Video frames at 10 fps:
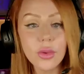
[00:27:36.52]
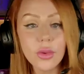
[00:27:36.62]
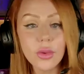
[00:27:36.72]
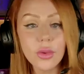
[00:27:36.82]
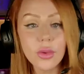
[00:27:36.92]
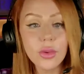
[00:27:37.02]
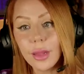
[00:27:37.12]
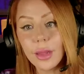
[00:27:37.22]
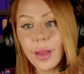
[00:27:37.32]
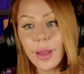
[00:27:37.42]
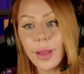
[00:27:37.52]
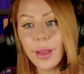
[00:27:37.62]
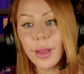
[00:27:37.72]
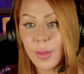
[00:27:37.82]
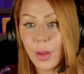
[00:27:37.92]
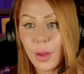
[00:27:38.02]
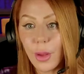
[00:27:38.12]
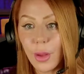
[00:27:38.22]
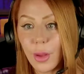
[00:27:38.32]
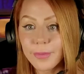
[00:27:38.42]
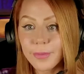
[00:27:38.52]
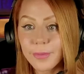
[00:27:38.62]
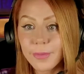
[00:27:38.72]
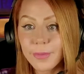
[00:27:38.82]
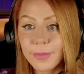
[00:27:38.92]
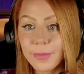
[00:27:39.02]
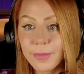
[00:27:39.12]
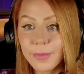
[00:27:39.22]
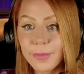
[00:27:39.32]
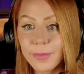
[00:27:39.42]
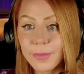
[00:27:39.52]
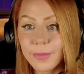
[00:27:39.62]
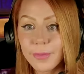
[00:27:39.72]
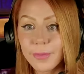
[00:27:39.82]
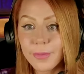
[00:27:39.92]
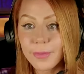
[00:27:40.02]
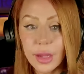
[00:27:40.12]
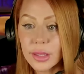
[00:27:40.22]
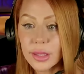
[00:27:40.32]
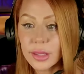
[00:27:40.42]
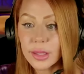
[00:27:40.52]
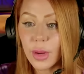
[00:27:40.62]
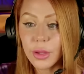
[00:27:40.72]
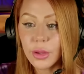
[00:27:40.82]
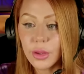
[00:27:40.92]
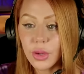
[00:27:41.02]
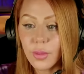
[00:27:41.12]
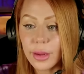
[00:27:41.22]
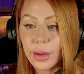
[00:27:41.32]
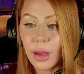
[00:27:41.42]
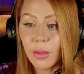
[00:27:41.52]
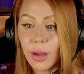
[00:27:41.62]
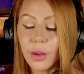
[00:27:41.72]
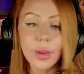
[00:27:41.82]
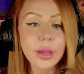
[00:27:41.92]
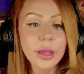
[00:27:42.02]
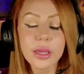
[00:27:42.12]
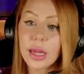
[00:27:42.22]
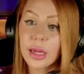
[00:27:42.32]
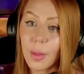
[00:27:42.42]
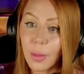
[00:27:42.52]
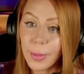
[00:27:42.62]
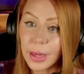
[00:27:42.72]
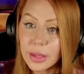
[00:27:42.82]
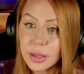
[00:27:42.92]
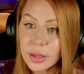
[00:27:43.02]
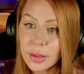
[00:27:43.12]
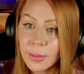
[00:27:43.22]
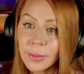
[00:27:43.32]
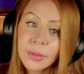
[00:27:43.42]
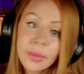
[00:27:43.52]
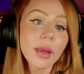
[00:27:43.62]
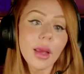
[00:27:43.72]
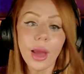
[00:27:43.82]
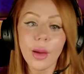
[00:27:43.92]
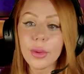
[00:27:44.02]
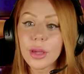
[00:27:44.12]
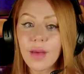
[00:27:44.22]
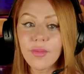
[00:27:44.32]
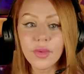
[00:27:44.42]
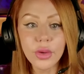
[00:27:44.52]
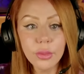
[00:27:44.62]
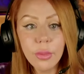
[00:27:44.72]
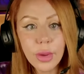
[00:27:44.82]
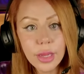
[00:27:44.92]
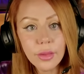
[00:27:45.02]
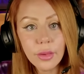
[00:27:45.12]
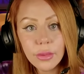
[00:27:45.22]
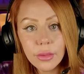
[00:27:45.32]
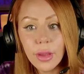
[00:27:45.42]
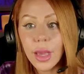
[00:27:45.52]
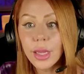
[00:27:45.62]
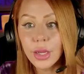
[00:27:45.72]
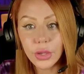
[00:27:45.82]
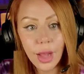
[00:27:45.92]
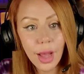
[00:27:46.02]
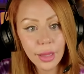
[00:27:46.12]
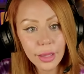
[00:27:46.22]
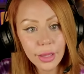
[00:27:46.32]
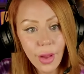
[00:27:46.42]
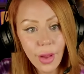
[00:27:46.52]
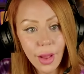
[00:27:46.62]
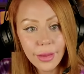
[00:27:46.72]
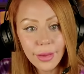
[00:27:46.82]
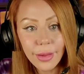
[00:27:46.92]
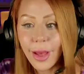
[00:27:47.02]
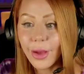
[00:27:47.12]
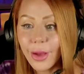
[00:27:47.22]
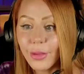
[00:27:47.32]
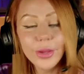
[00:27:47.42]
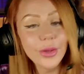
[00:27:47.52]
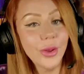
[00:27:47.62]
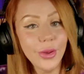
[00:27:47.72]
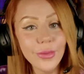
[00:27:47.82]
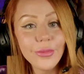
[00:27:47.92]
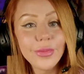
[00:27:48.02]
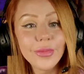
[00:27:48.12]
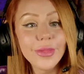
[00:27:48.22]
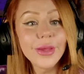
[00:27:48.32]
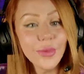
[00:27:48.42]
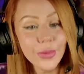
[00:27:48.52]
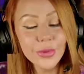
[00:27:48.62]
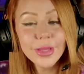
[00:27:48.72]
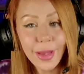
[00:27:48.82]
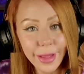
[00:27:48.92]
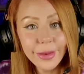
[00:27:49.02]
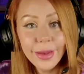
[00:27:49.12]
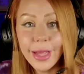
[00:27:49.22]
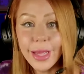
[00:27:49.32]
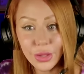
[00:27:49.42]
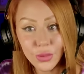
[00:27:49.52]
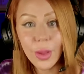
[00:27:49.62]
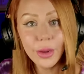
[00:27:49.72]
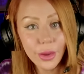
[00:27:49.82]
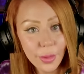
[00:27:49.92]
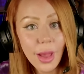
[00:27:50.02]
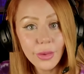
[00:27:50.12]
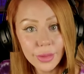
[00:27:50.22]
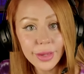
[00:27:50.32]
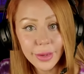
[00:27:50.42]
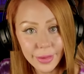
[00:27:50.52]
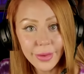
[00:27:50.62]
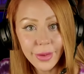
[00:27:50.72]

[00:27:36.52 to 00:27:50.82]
or anything like that, you email me. Okay? And this is what I want you to do right now. I want you to take a couple minutes. I want you to have a good breather and a good ugly cry. I want you to know that your son is running around here.